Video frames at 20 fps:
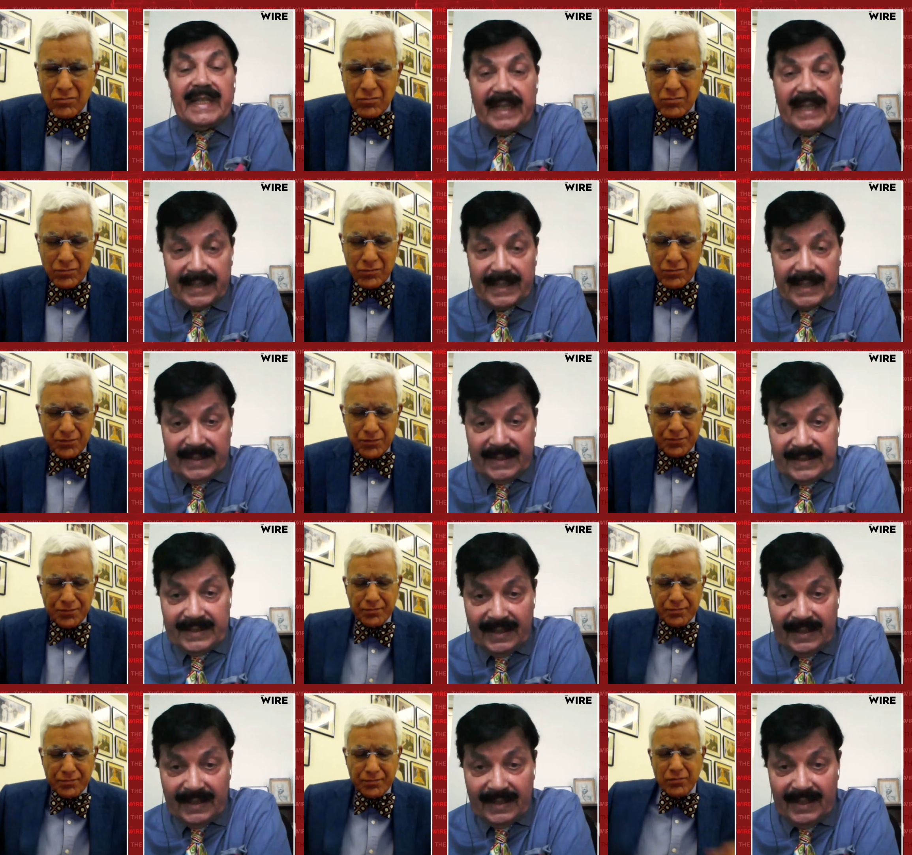Speaker 1: years,
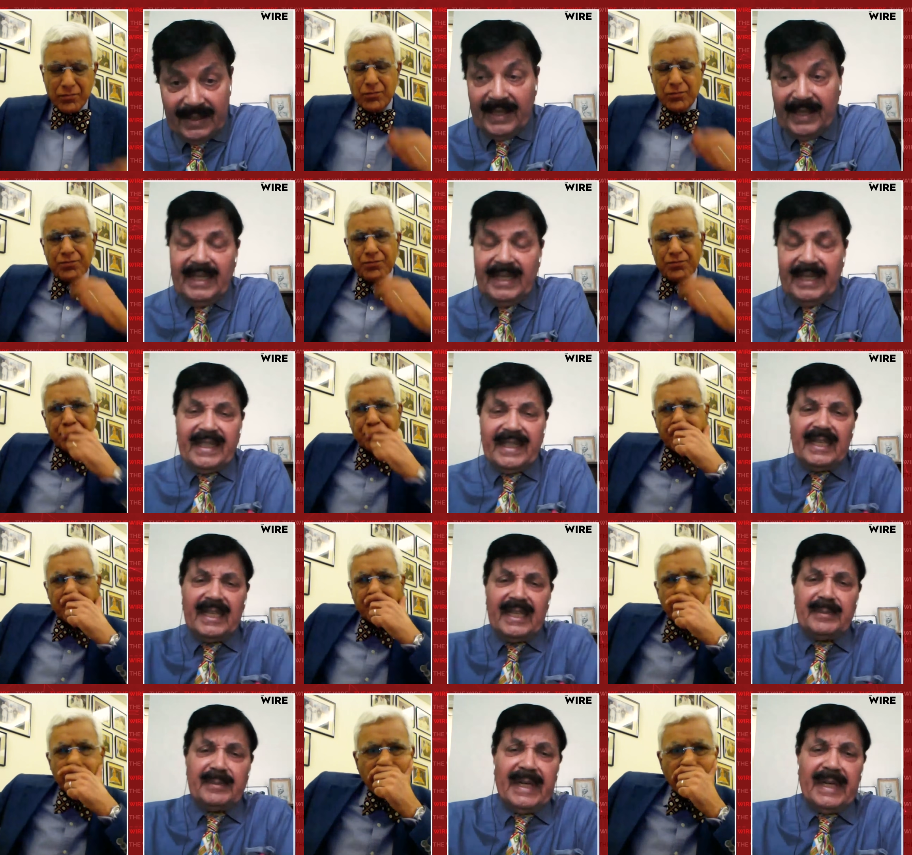he is
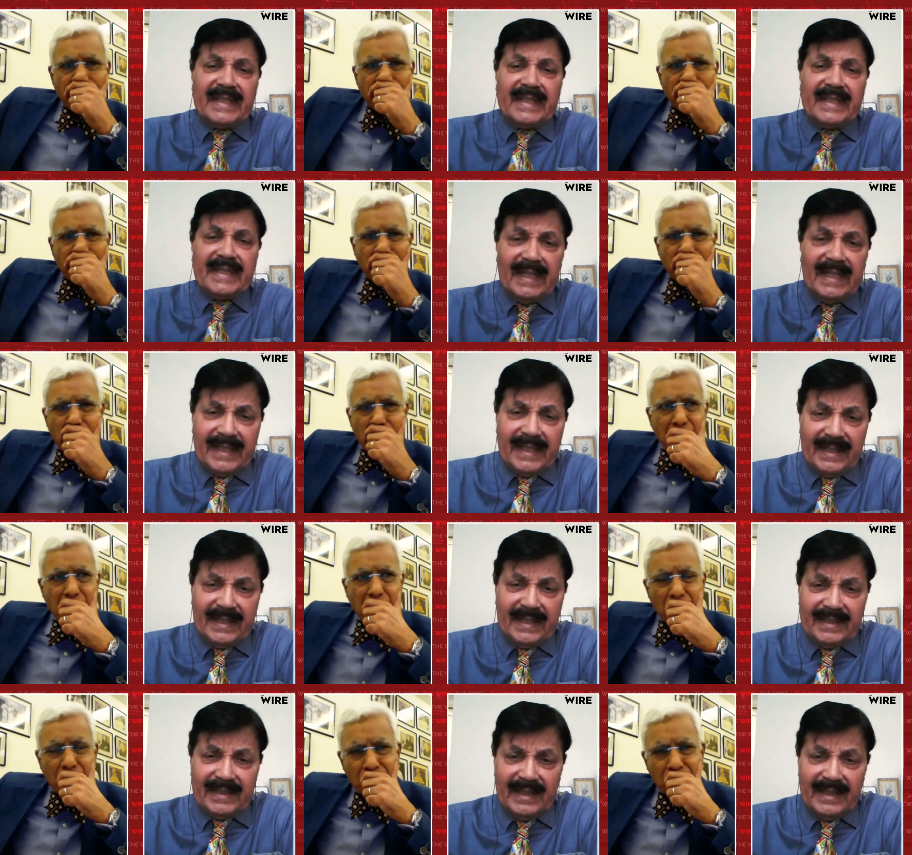in his
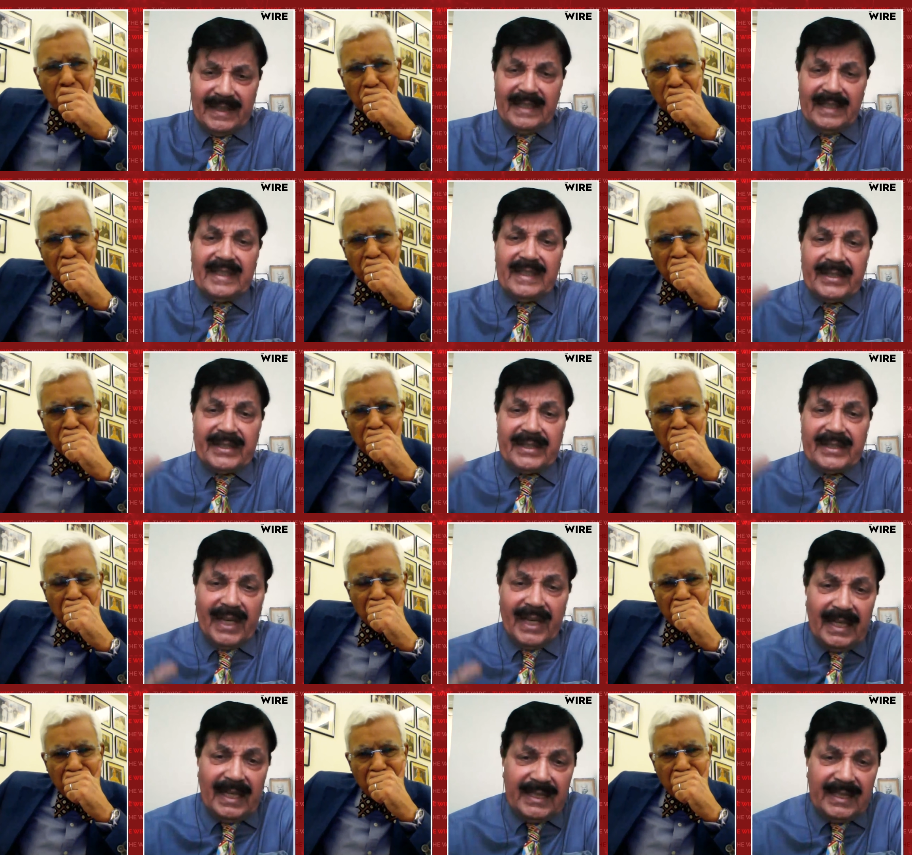mid-30s, and the
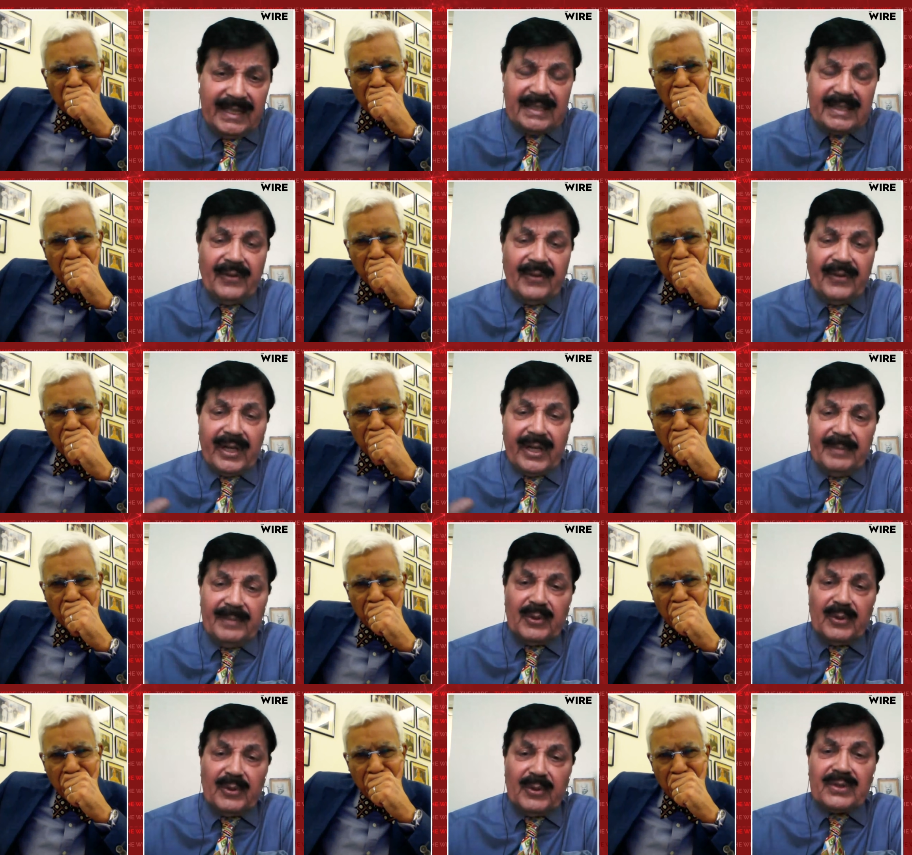chance for
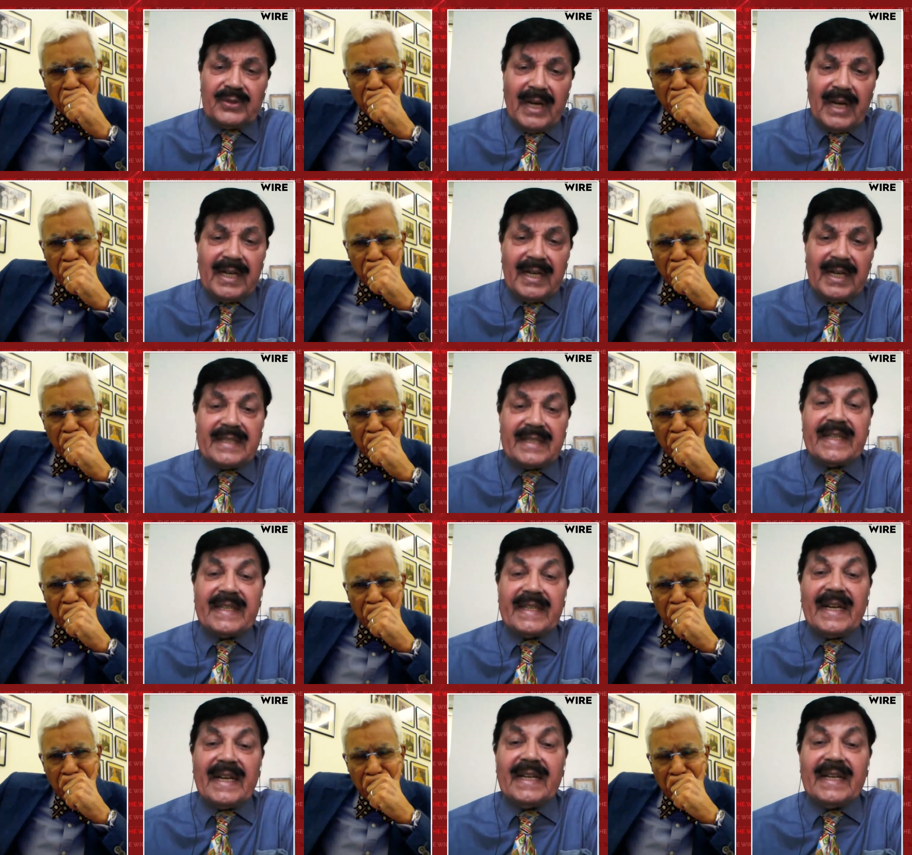him to start a
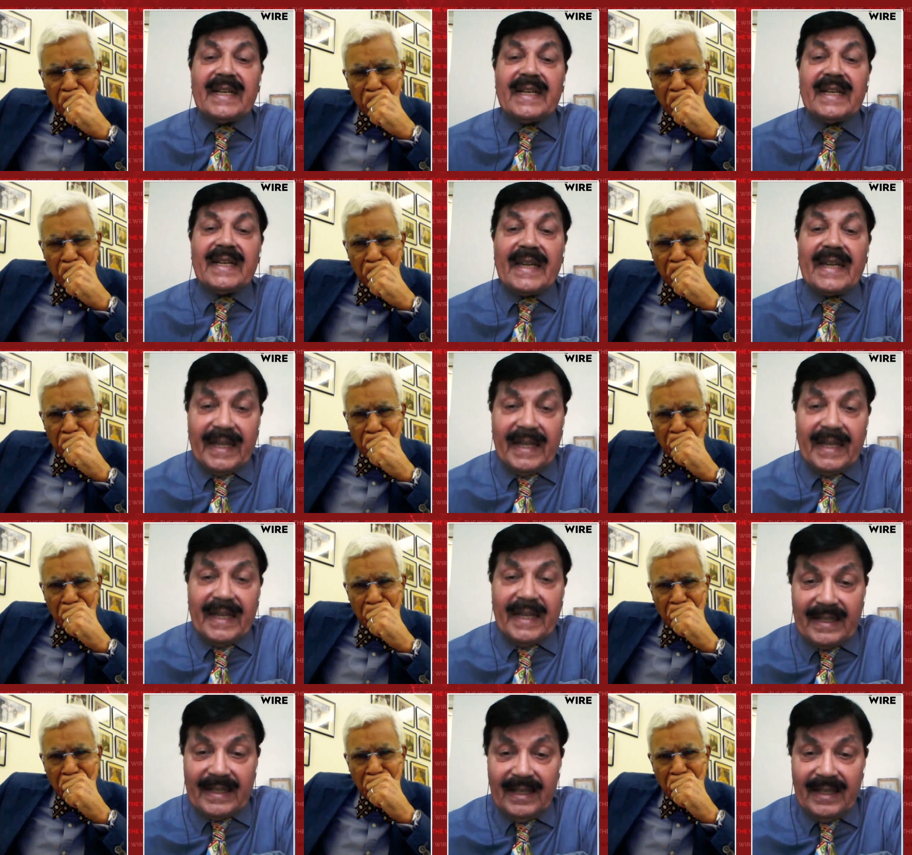second
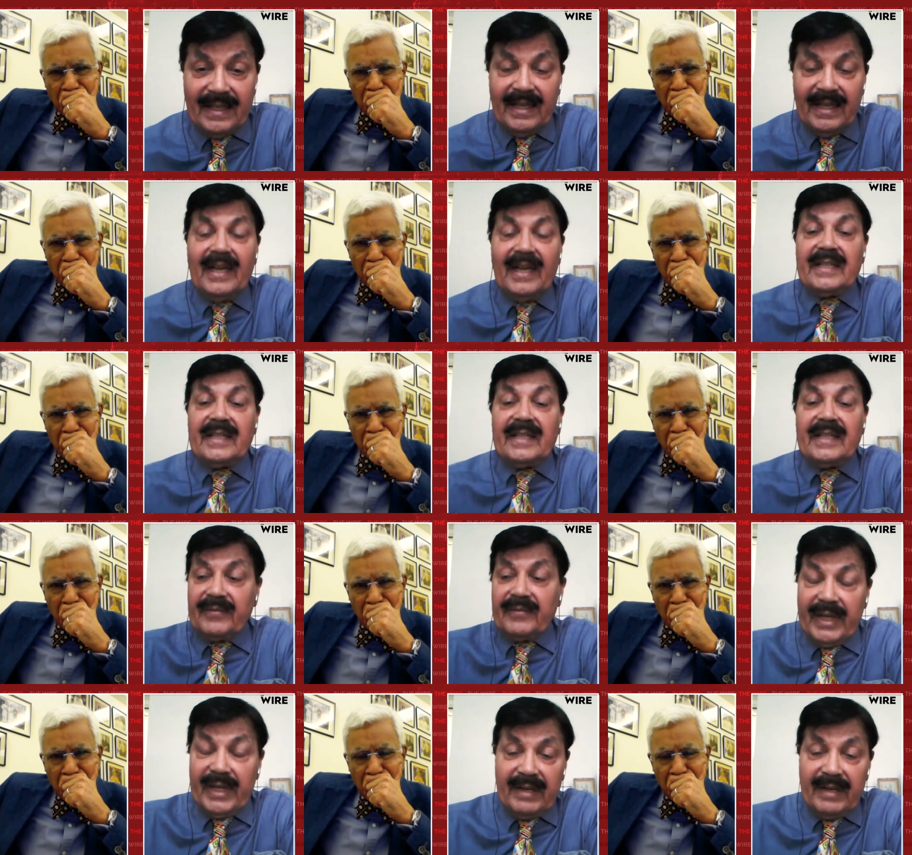career
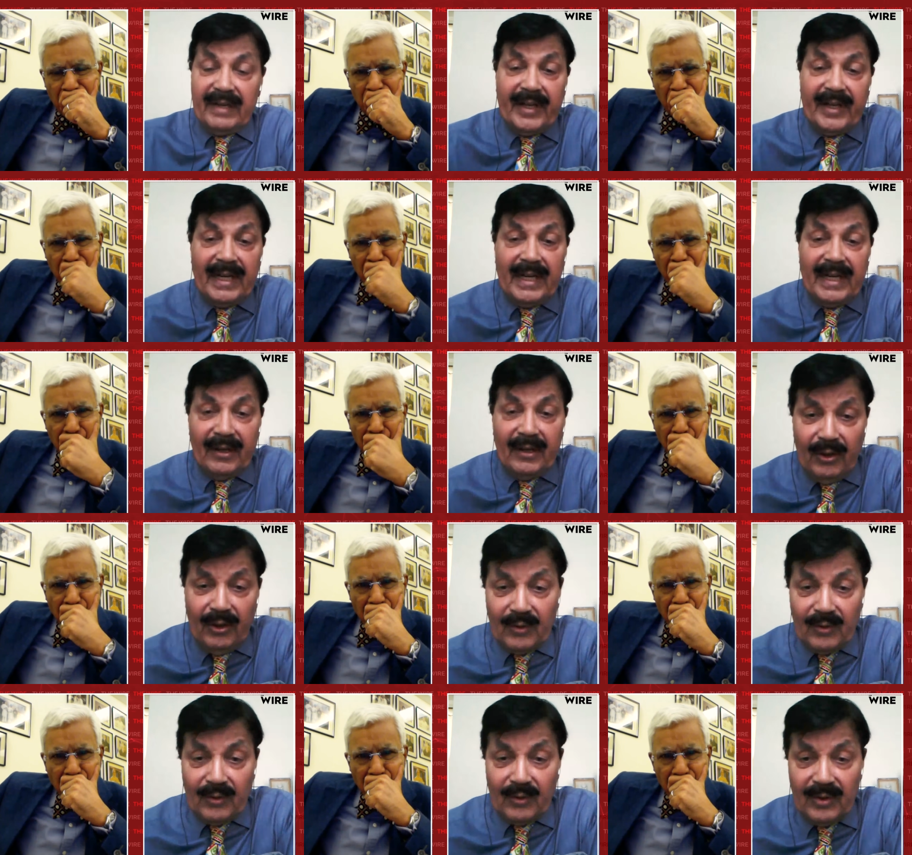is very, very
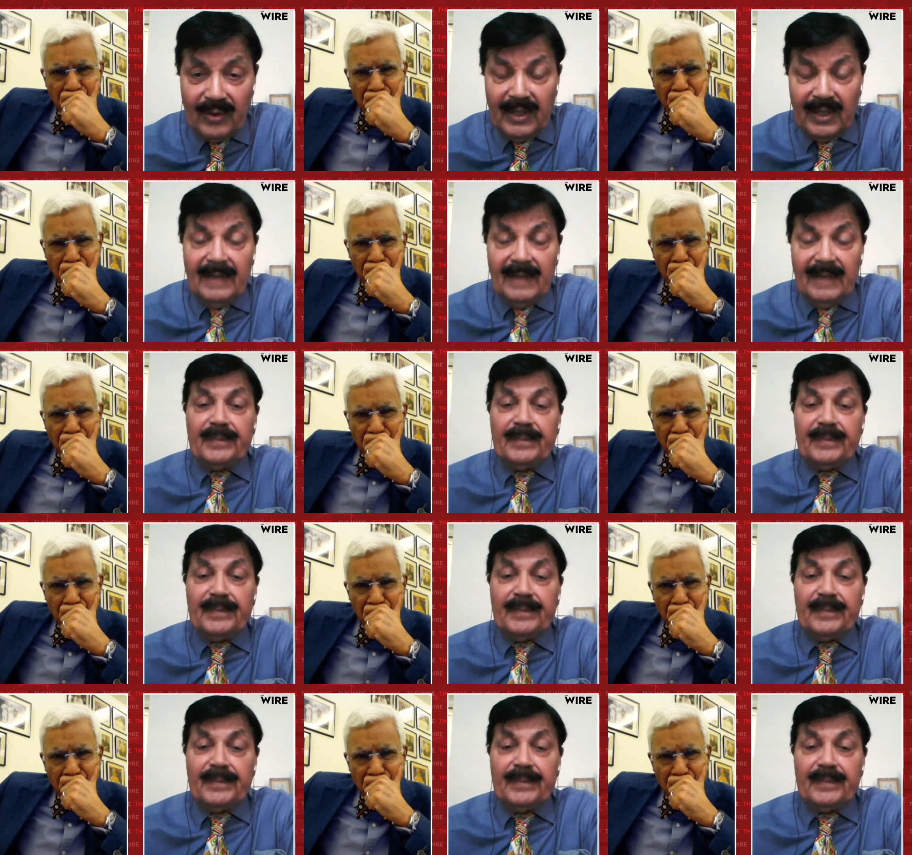low.